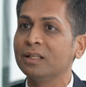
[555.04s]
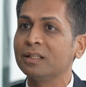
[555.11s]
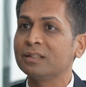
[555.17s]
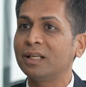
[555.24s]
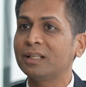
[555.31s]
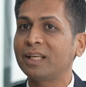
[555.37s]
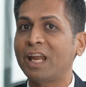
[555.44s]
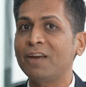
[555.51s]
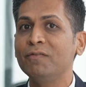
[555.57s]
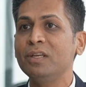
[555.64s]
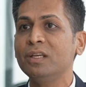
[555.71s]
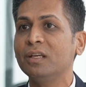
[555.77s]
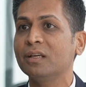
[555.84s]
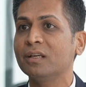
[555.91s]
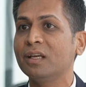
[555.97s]
that can
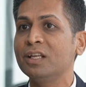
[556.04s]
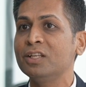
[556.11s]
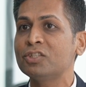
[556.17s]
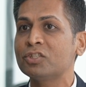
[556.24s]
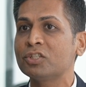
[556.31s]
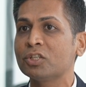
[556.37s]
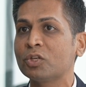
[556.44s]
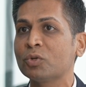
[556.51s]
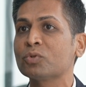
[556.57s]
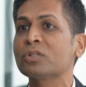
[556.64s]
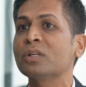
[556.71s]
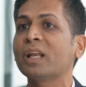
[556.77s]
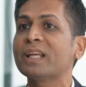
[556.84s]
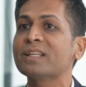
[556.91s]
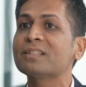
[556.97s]
we
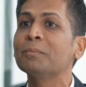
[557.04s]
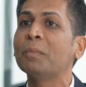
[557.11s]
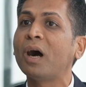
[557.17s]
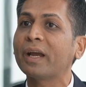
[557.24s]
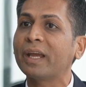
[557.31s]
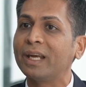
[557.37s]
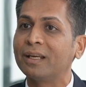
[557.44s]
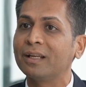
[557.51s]
institutionalize the market?